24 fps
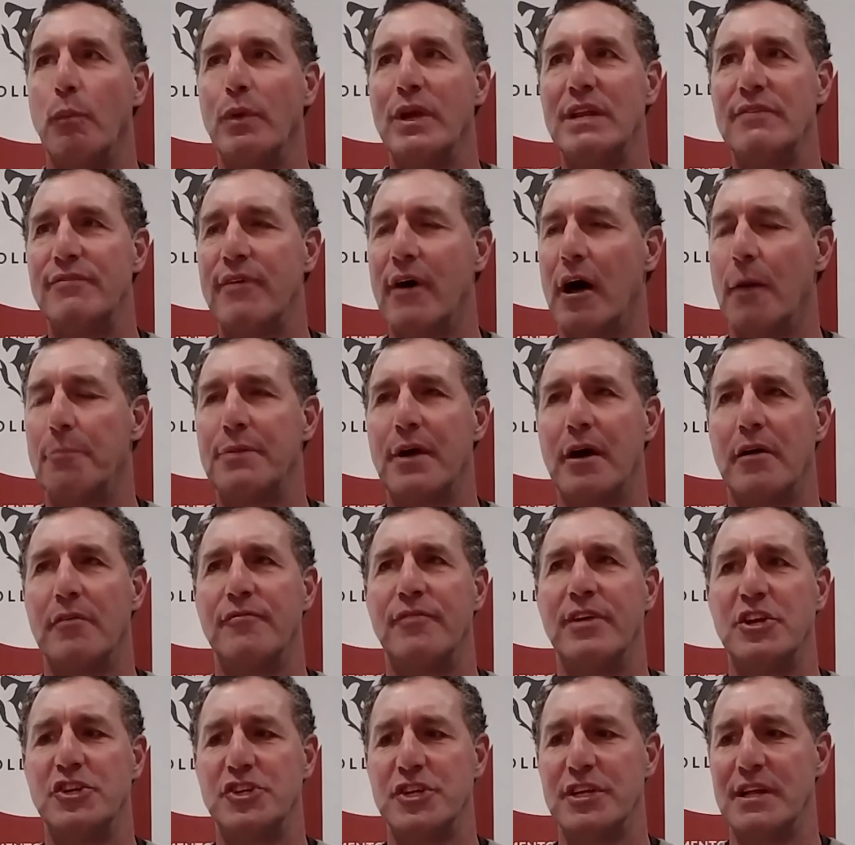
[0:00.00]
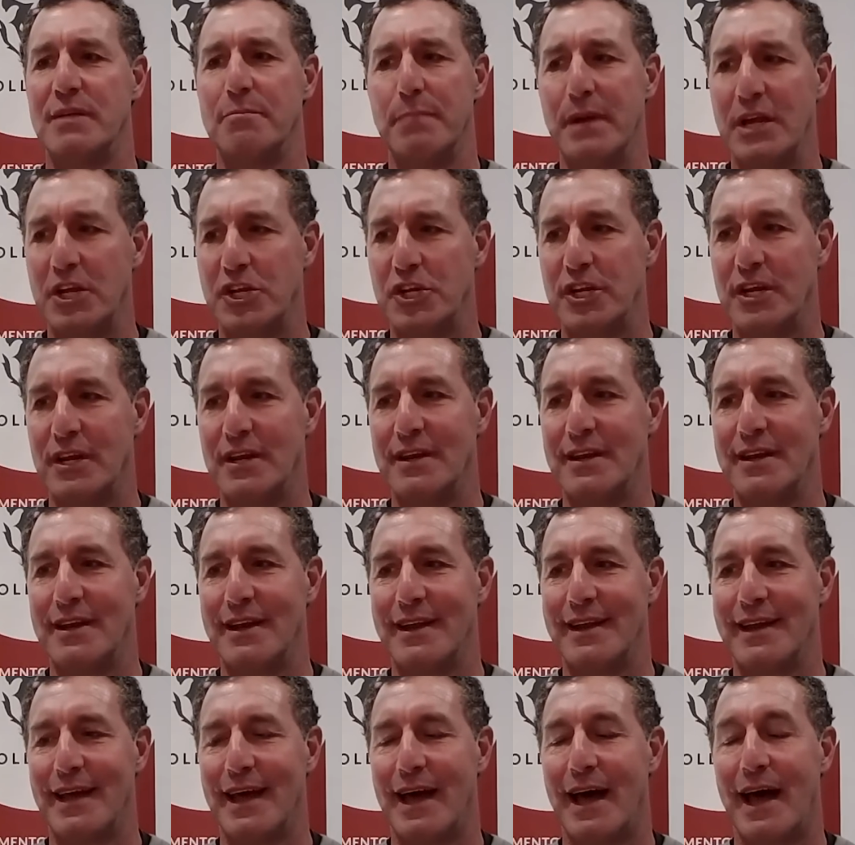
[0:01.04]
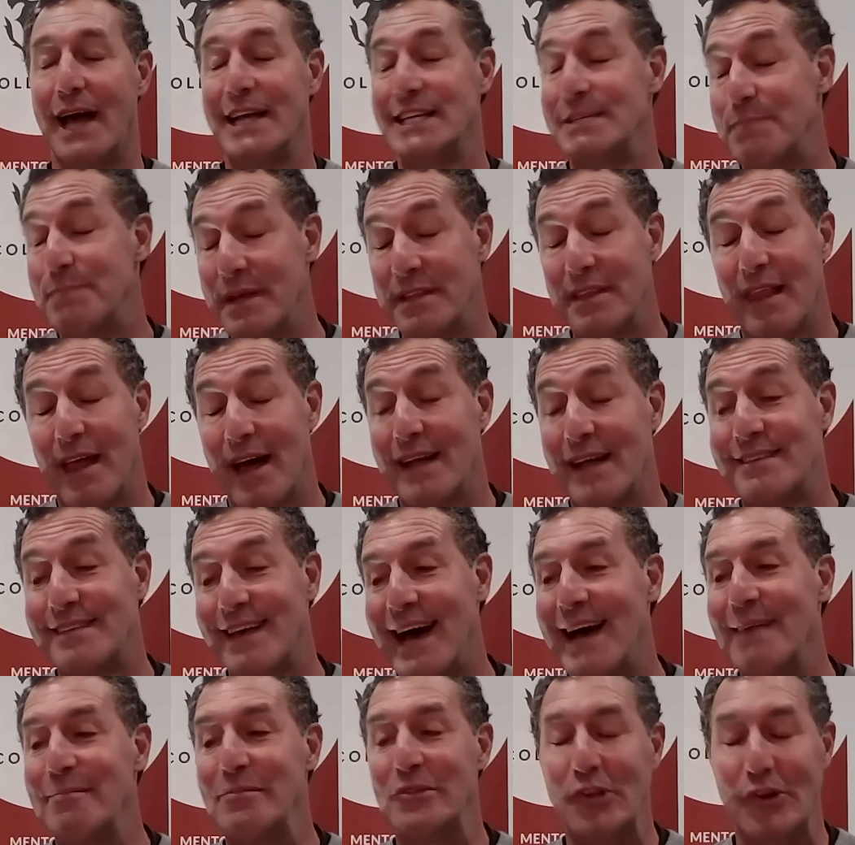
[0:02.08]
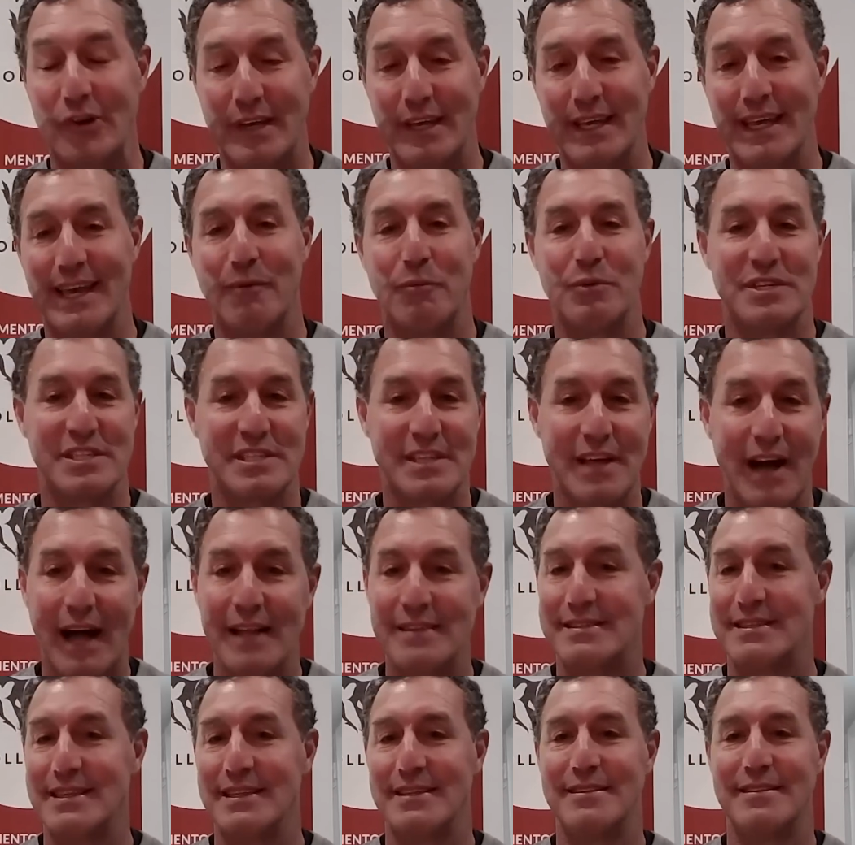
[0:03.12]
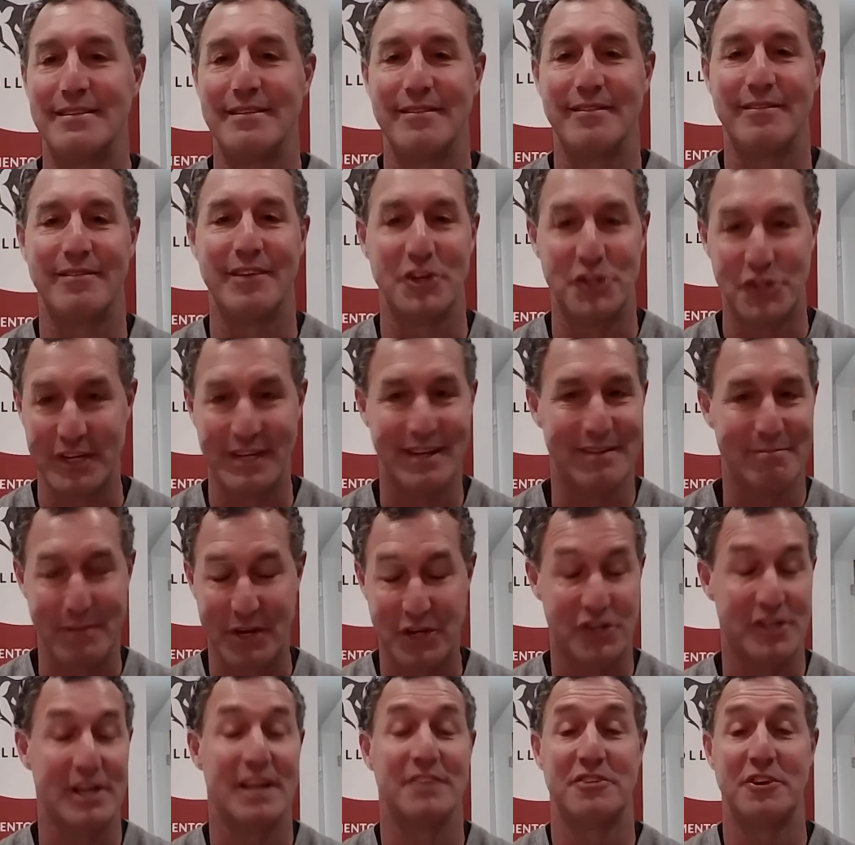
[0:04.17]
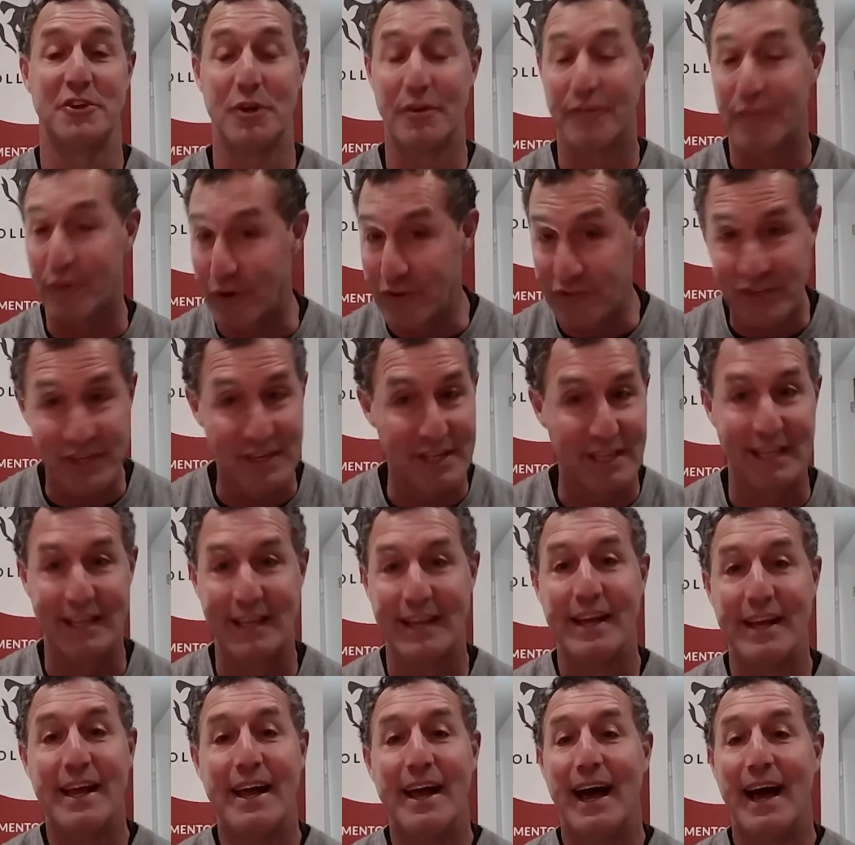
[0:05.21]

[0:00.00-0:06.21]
we developed our vision and mission, I spent a lot of time looking at Wisconsin's vision and mission as a university.